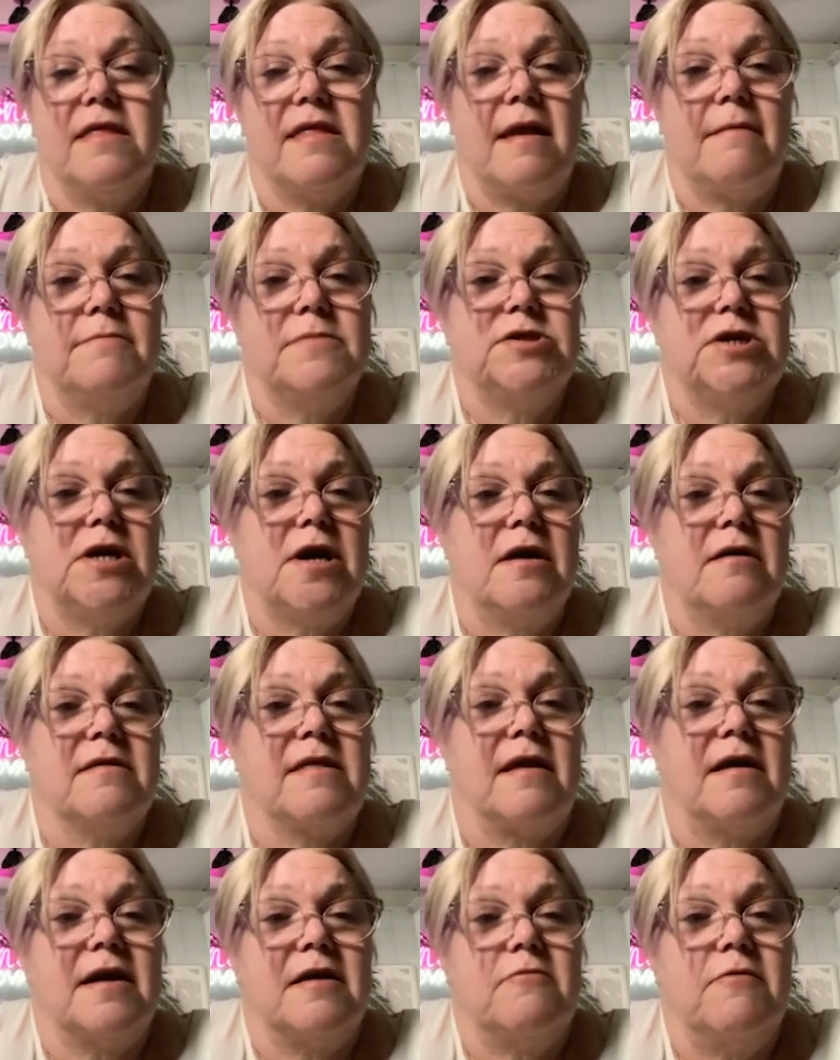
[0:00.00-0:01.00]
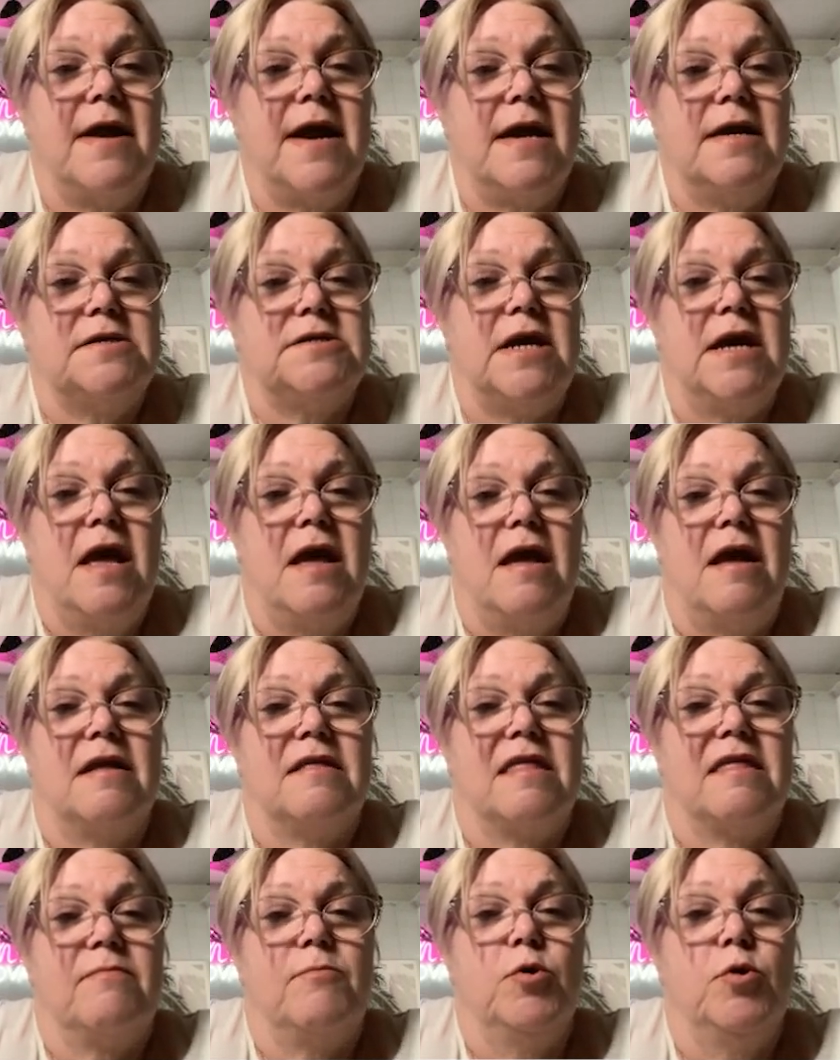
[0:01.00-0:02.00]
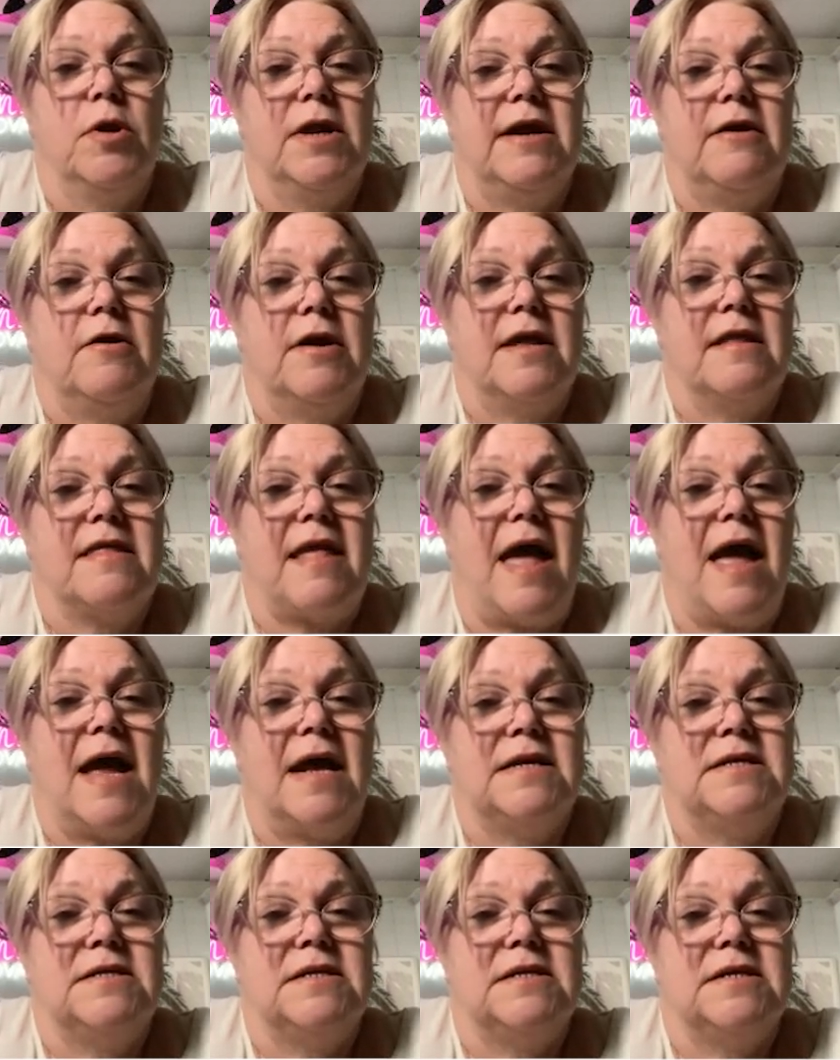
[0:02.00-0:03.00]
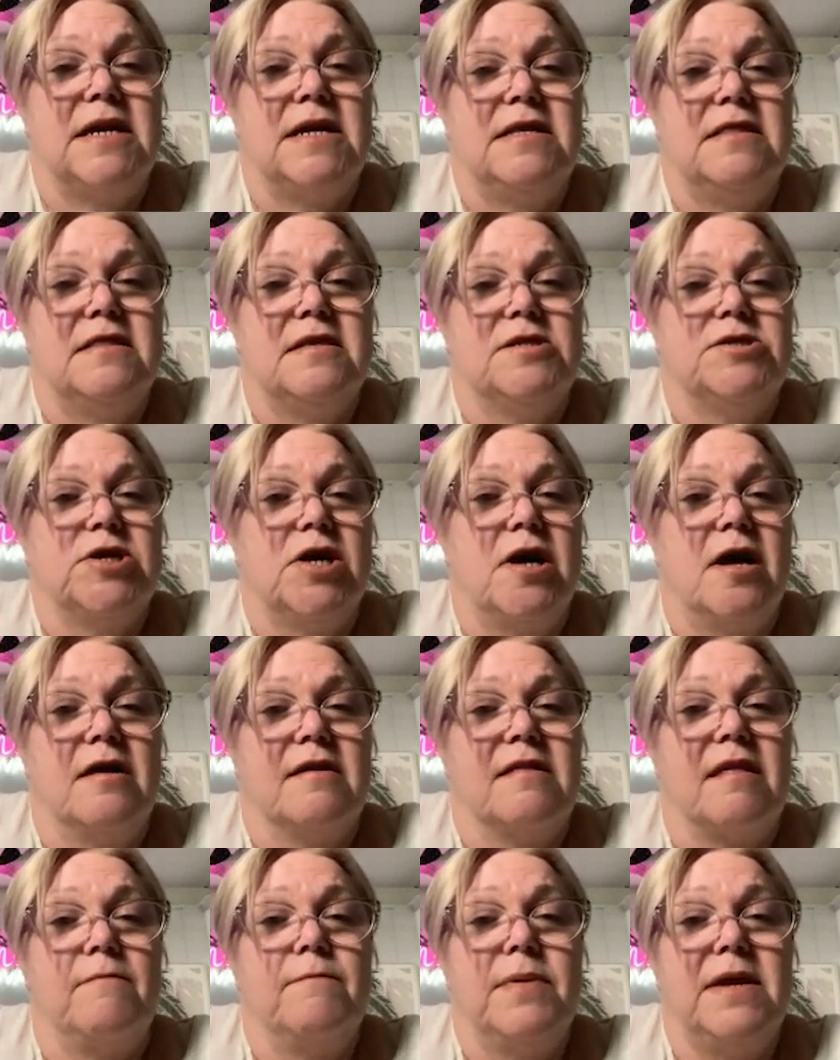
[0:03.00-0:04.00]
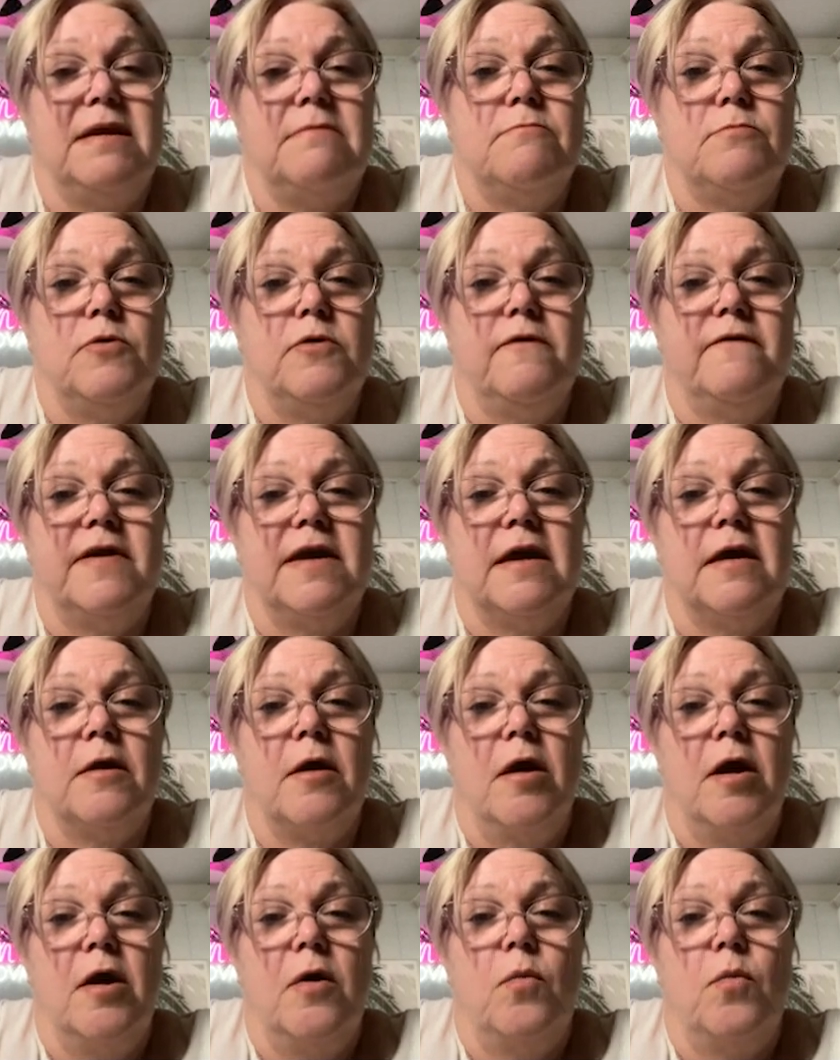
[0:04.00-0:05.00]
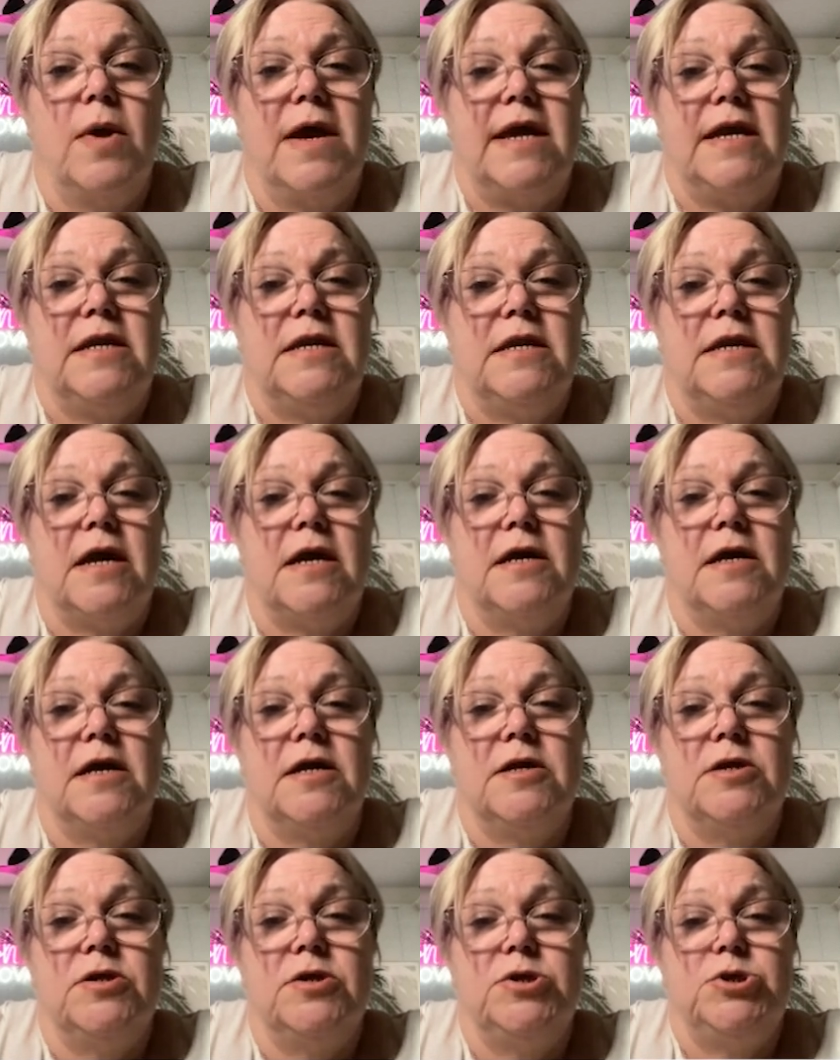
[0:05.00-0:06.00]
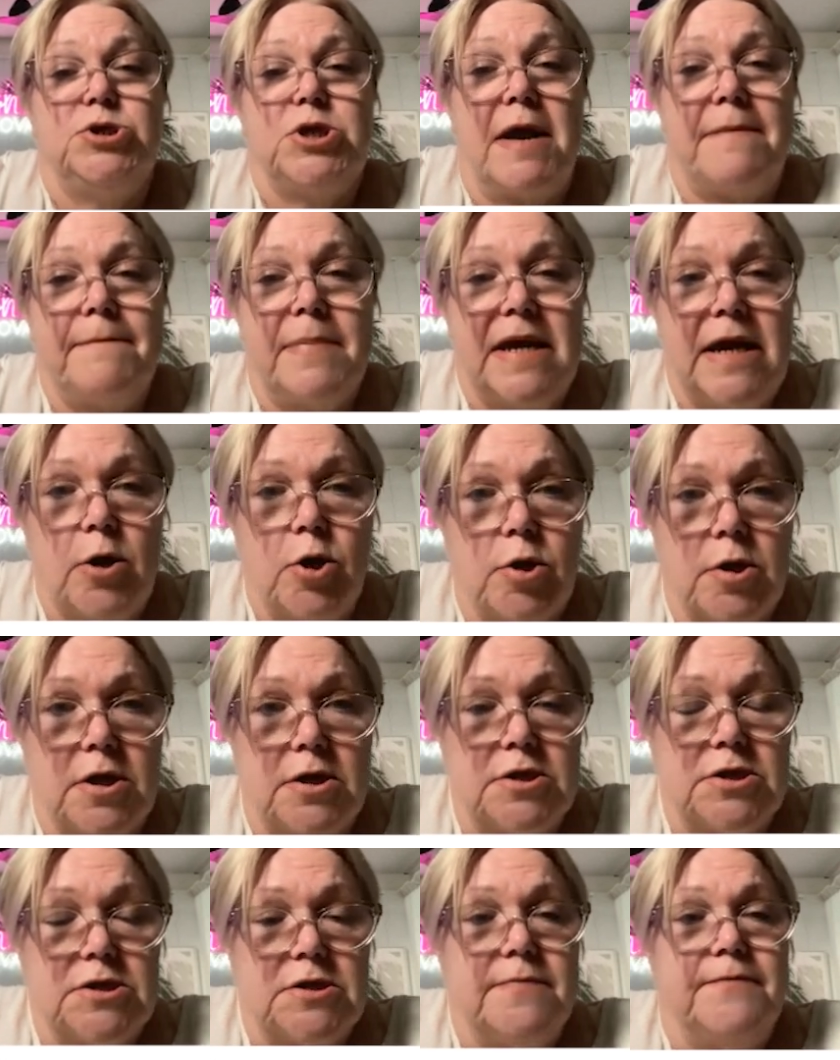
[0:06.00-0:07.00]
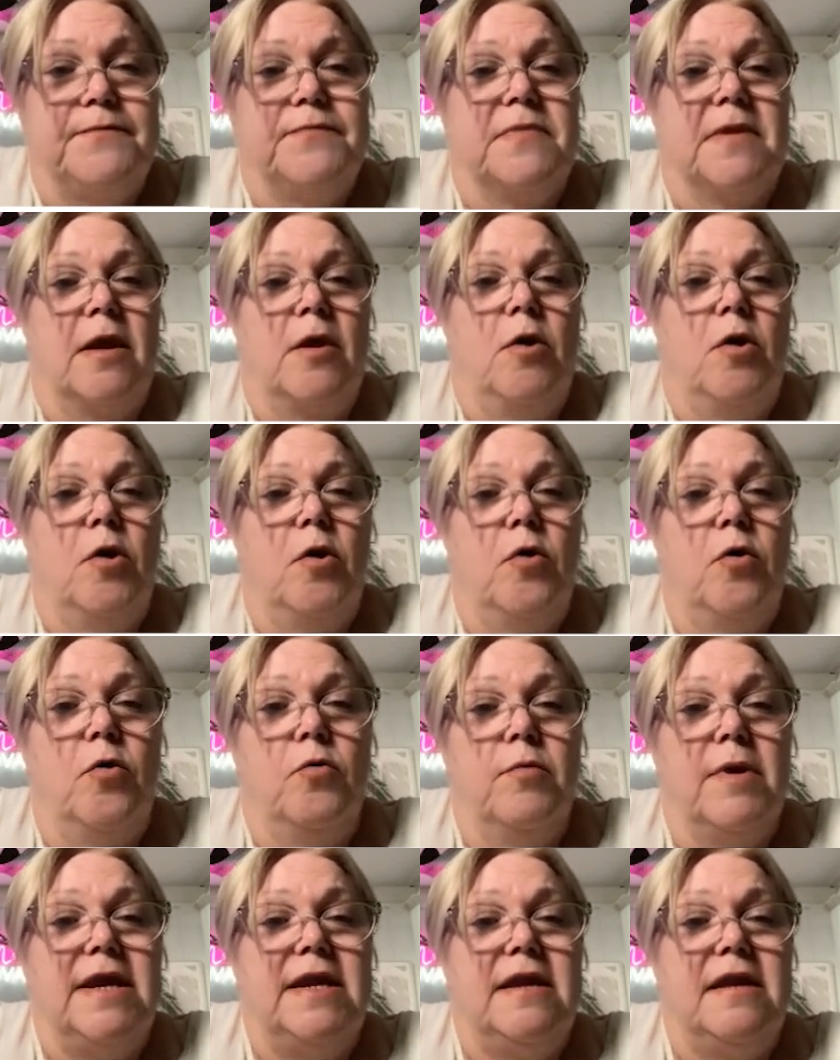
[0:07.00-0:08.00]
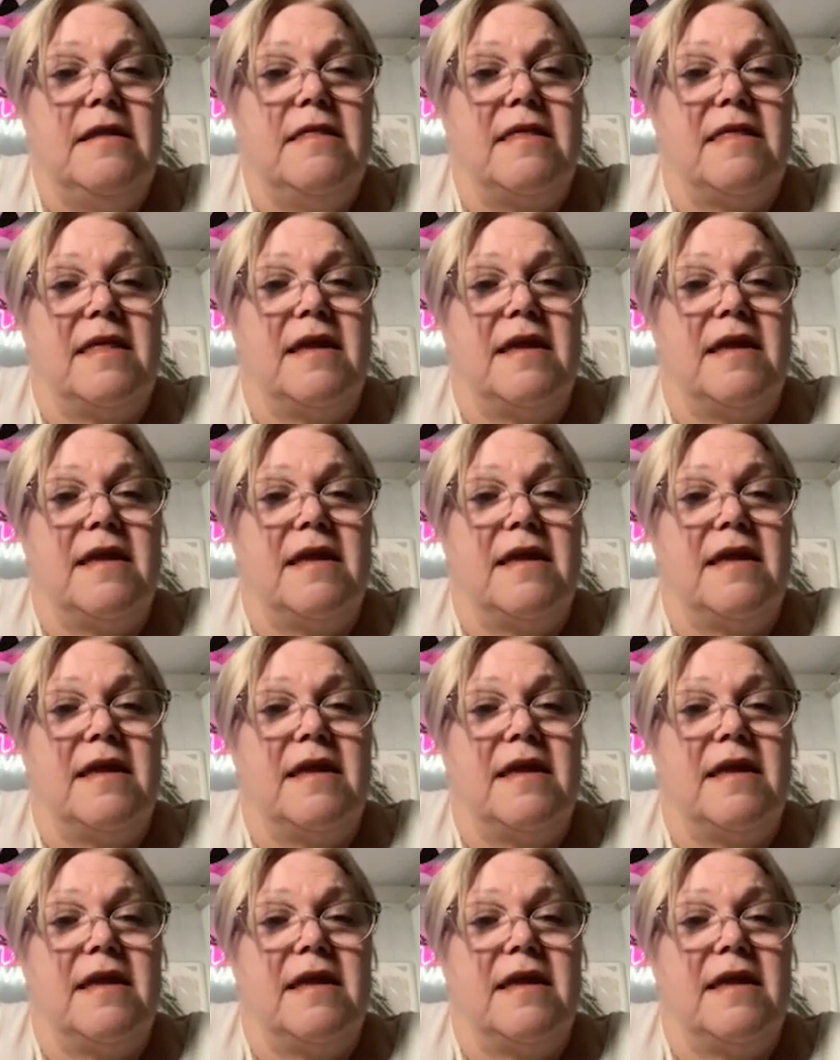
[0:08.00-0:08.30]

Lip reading: Some tiles are cracked and small areas underneath the tiles a bit moving when jumping on it. Already